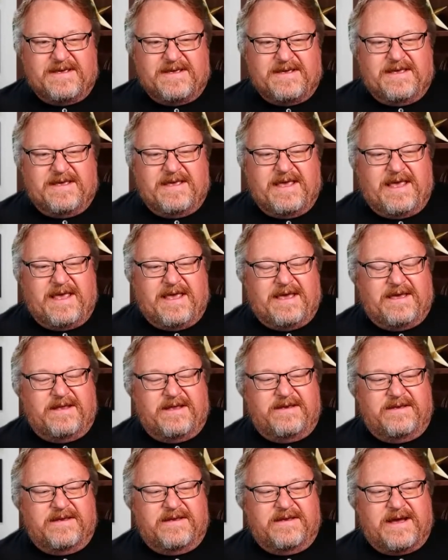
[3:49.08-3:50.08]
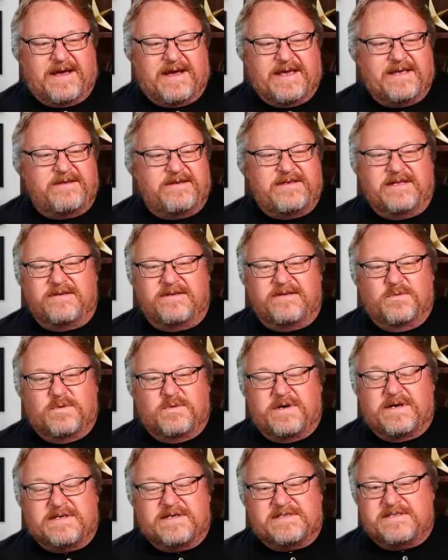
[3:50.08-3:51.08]
And I didn't
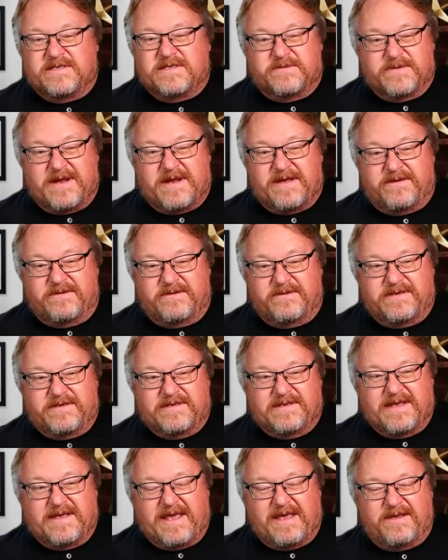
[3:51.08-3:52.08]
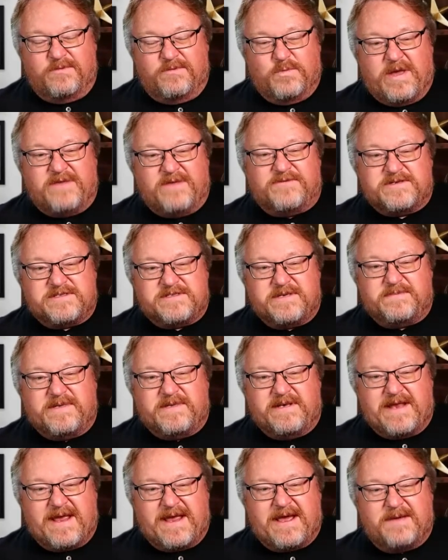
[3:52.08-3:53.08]
want to sit around and wait for something
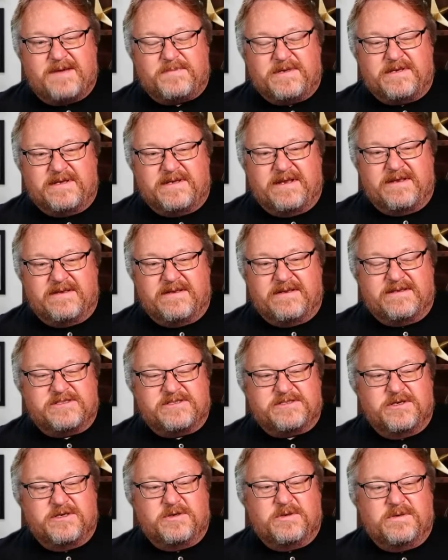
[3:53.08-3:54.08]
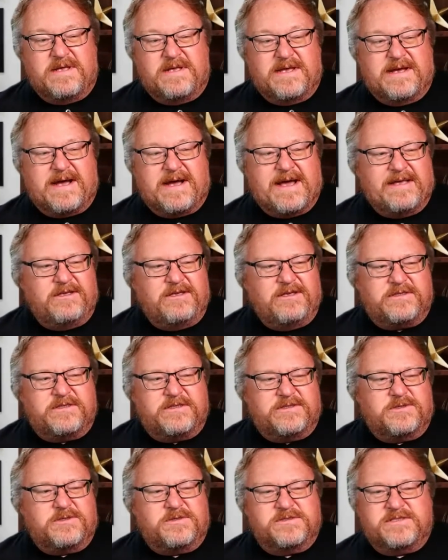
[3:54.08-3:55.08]
to happen. And so I looked at
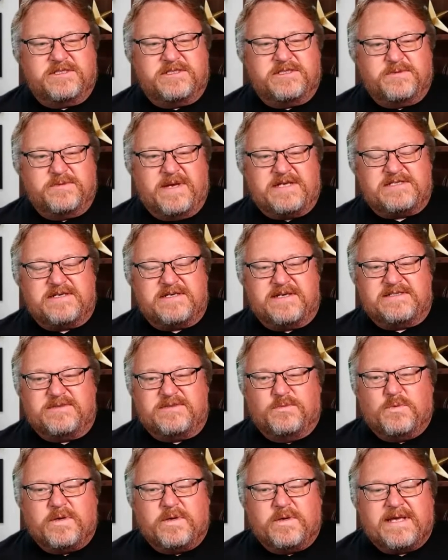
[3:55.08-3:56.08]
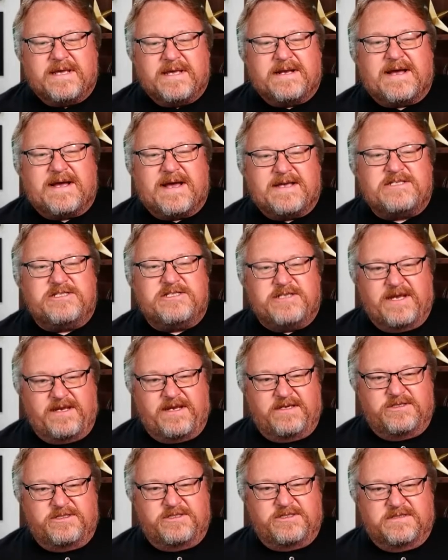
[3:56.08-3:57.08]
the whole situation. I said, what can I
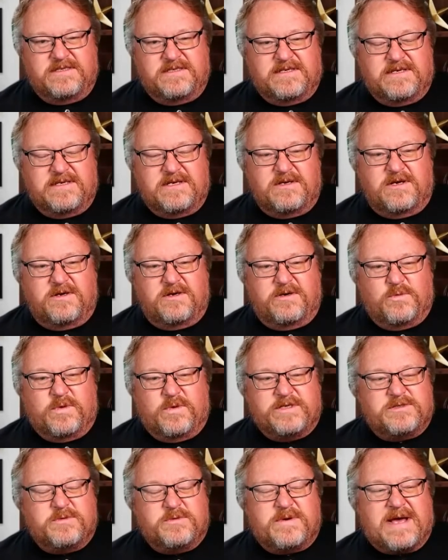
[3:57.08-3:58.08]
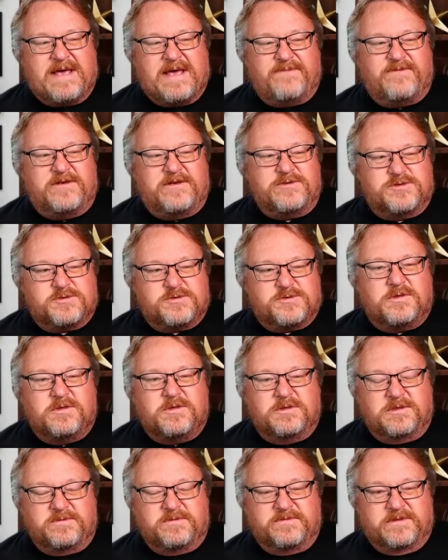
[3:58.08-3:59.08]
change? What do I have
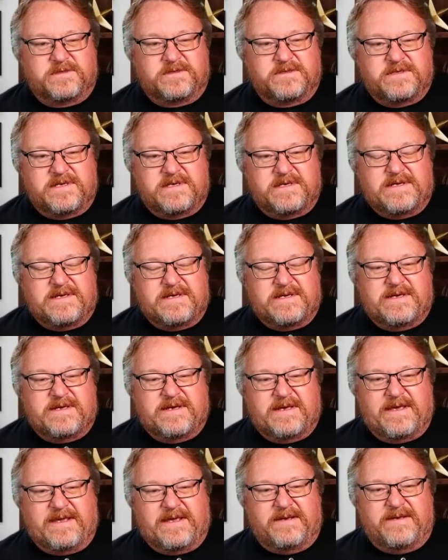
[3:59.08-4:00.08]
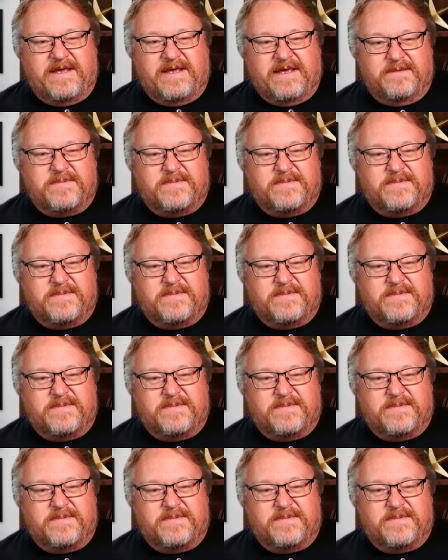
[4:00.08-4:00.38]
control over in my